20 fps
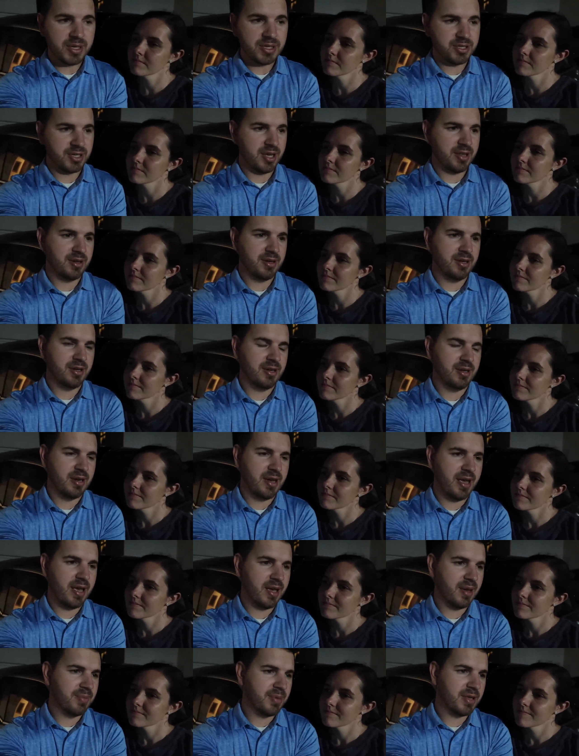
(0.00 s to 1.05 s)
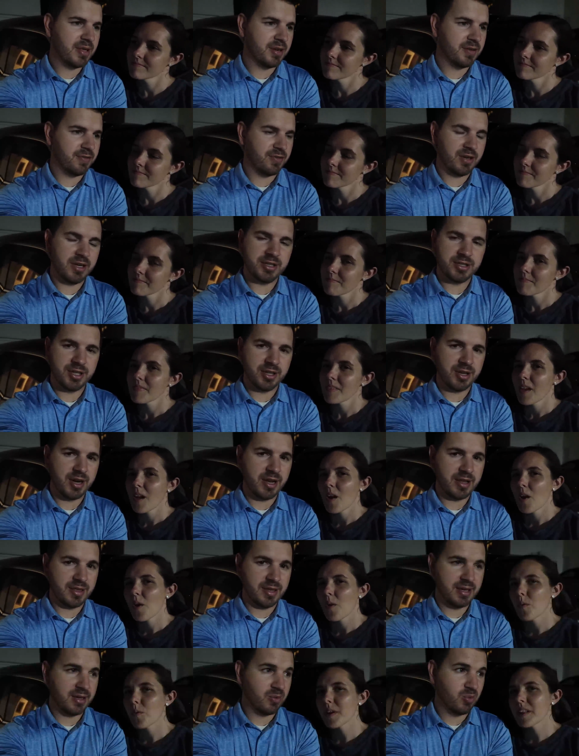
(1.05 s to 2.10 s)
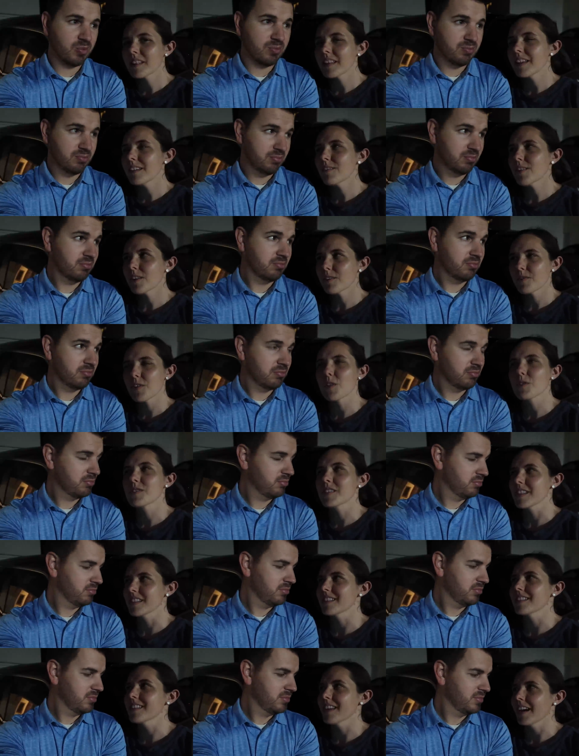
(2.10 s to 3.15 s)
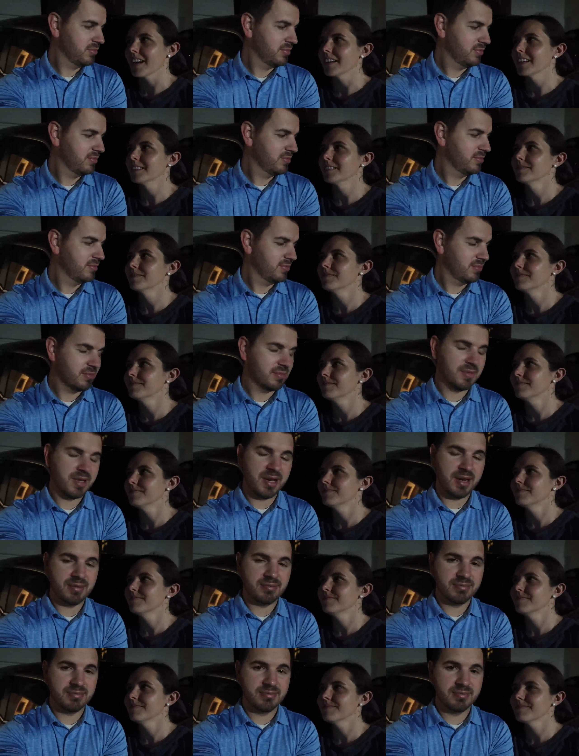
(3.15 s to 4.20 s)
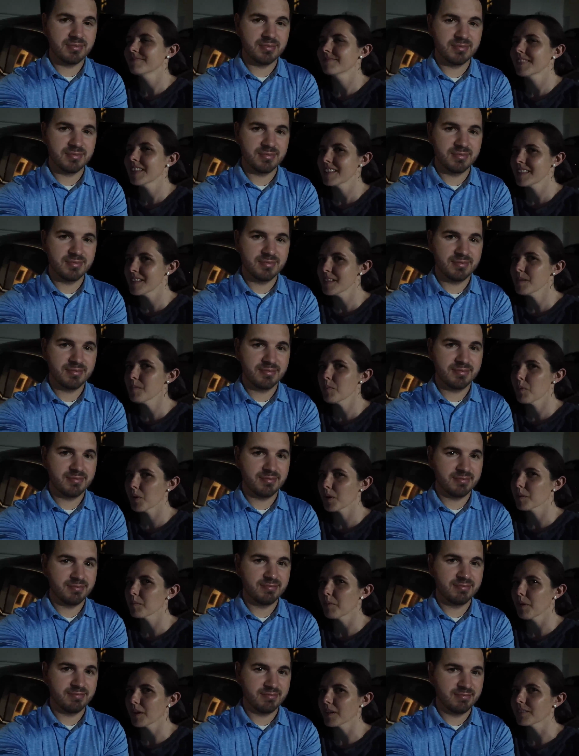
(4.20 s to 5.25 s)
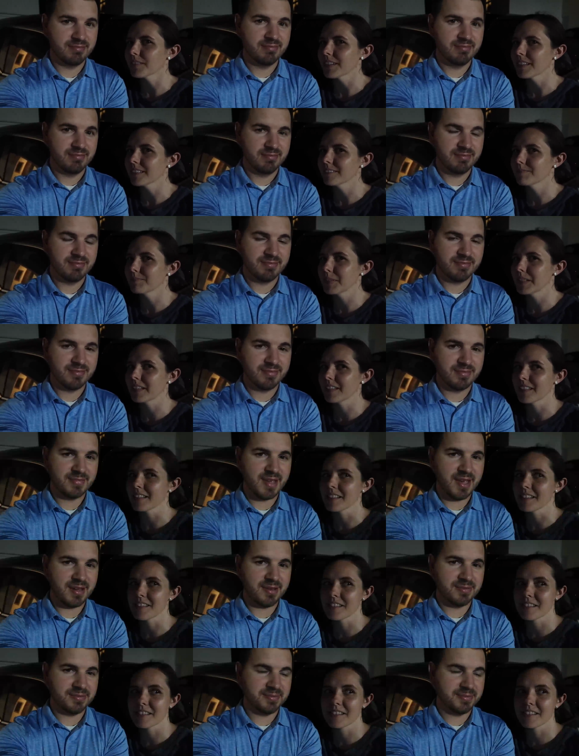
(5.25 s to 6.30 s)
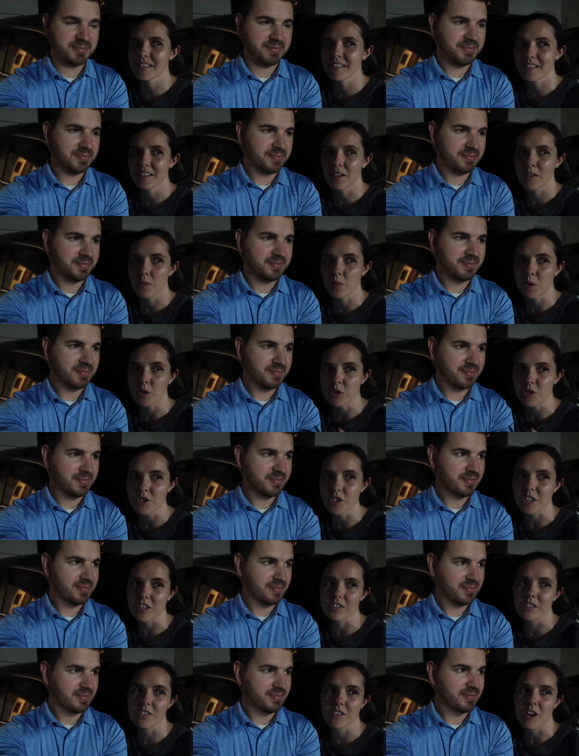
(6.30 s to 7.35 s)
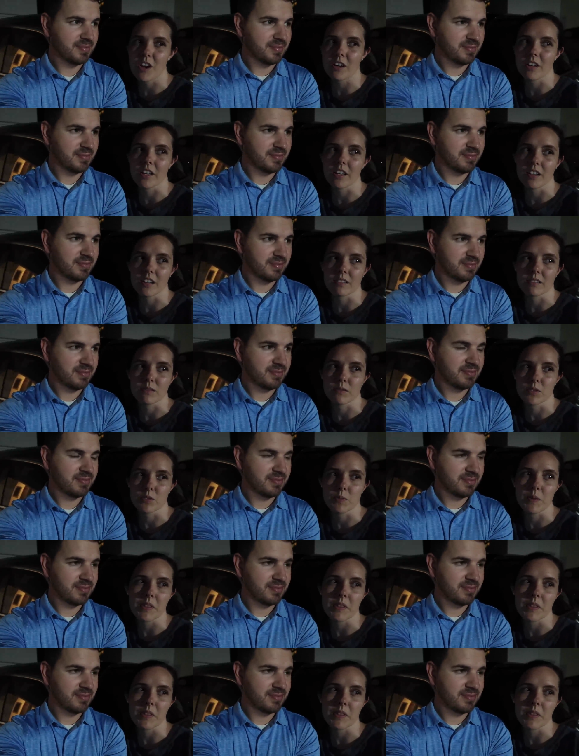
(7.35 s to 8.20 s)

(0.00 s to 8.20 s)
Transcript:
Speaker 1: each other and be there for each other. I think we
Speaker 2: leave our phones inside. Yeah that's an important part of it because yeah. we're just talking